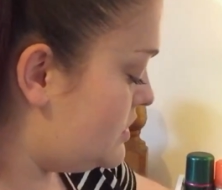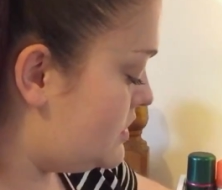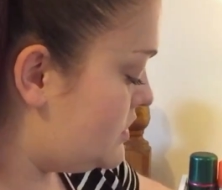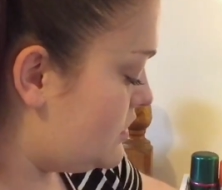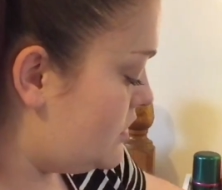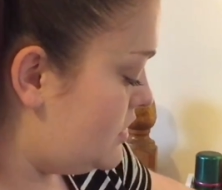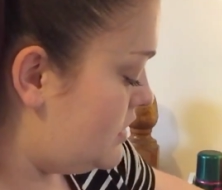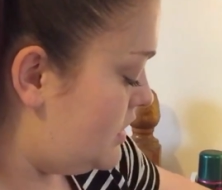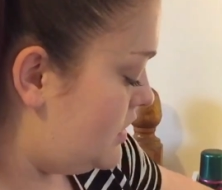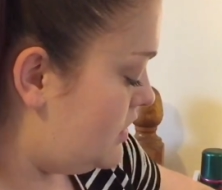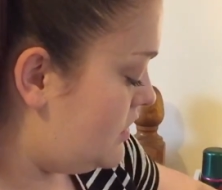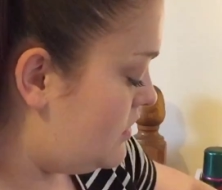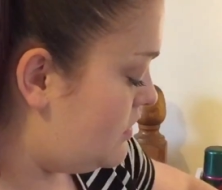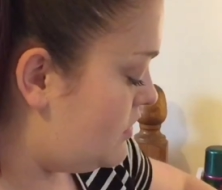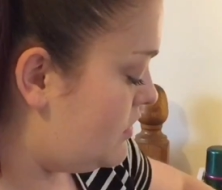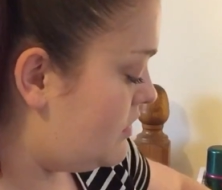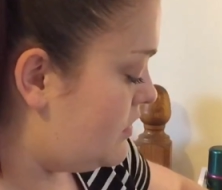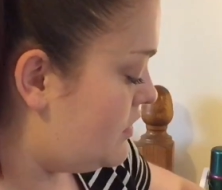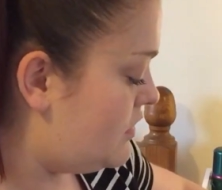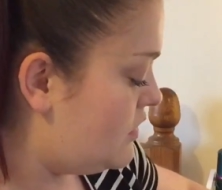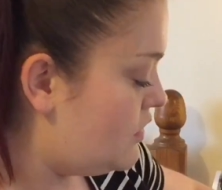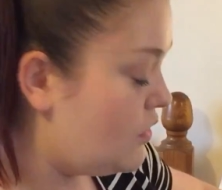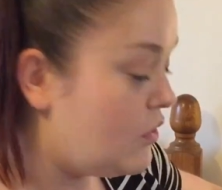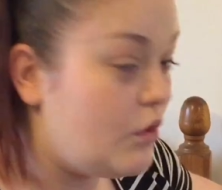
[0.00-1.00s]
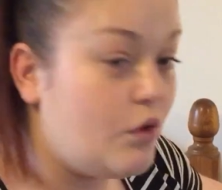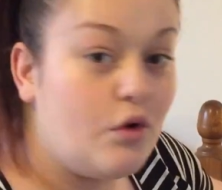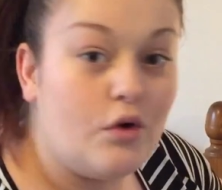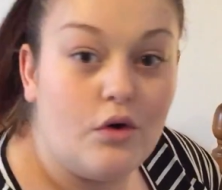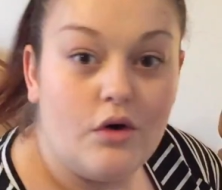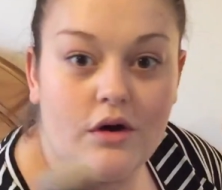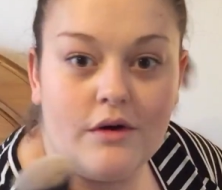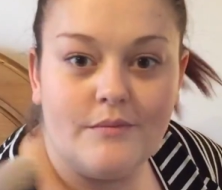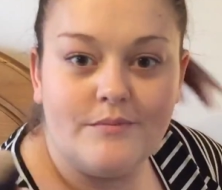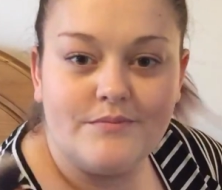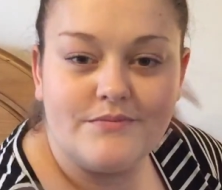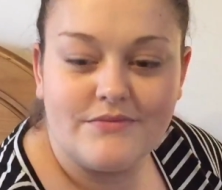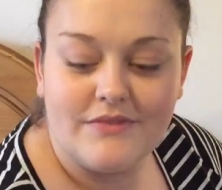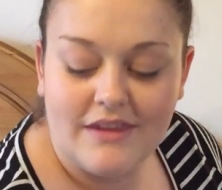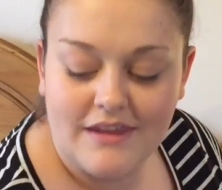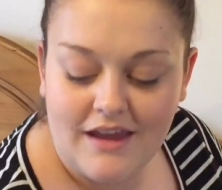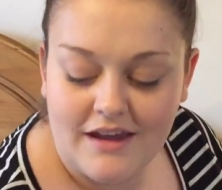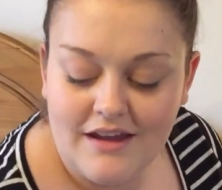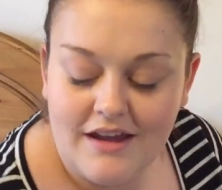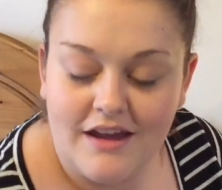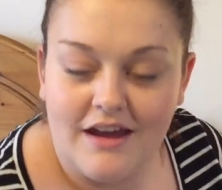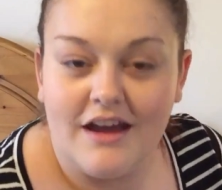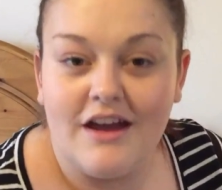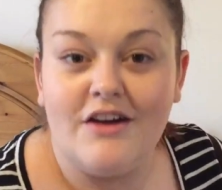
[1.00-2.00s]
just gonna, oh,
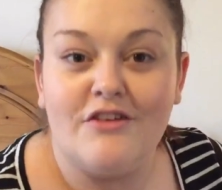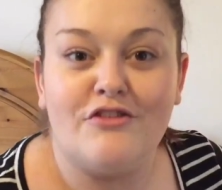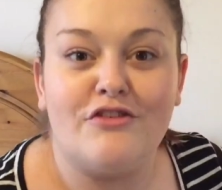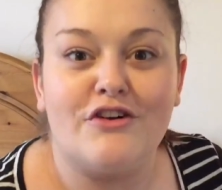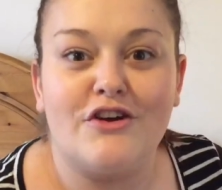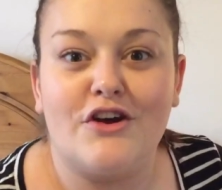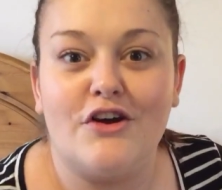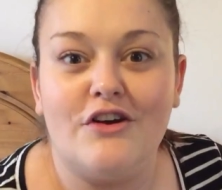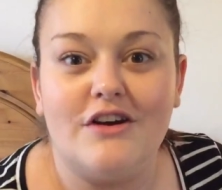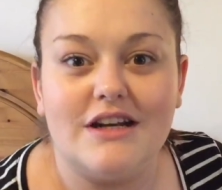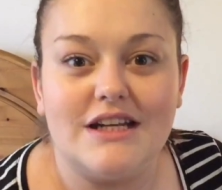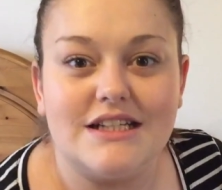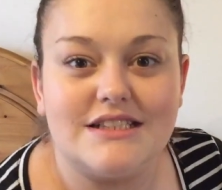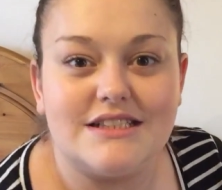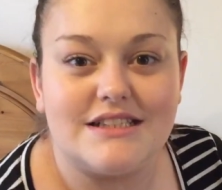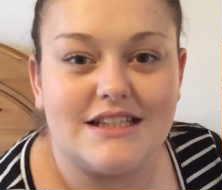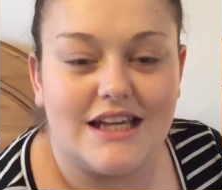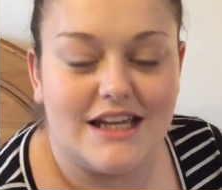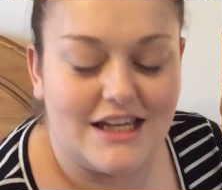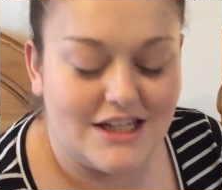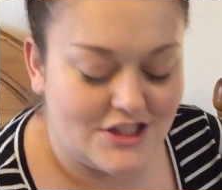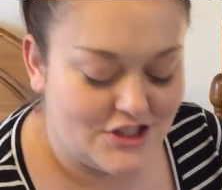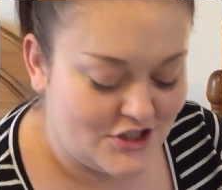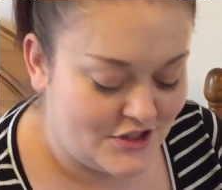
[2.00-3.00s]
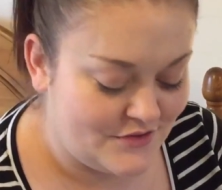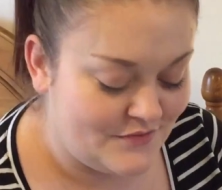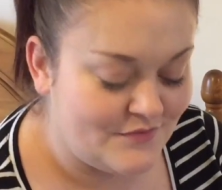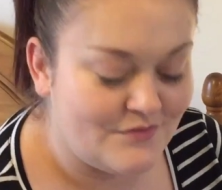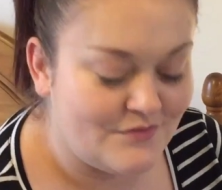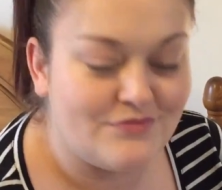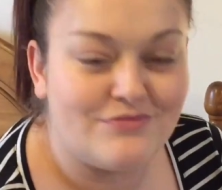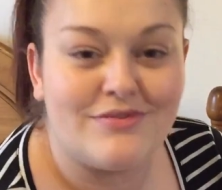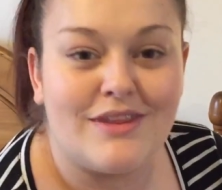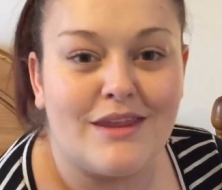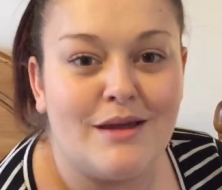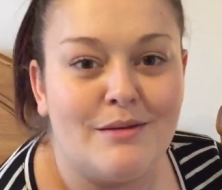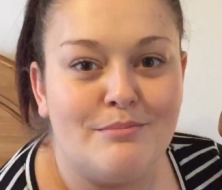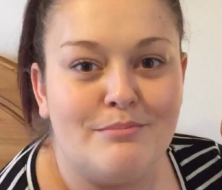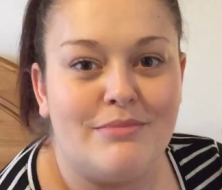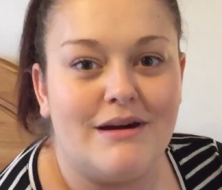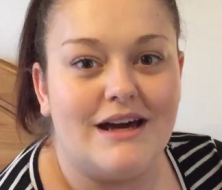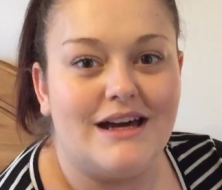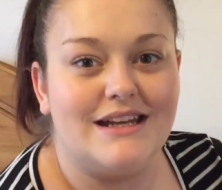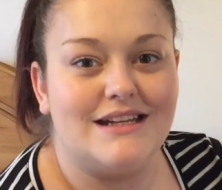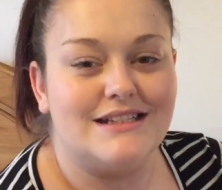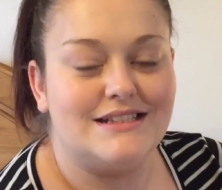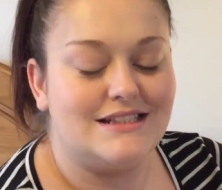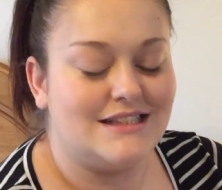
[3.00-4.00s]
forgotten a stage,
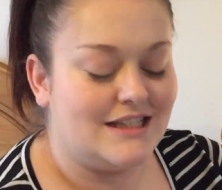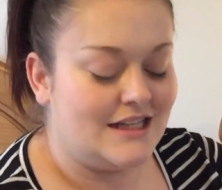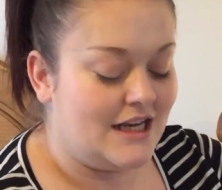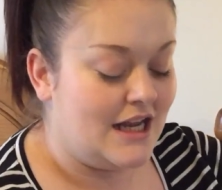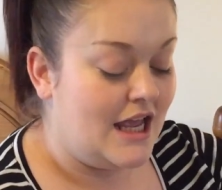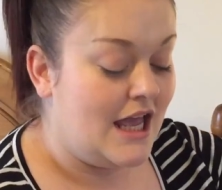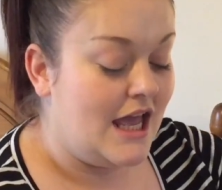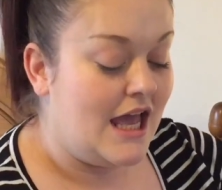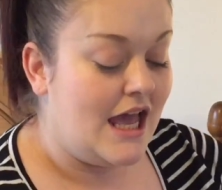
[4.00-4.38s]
embarrassing.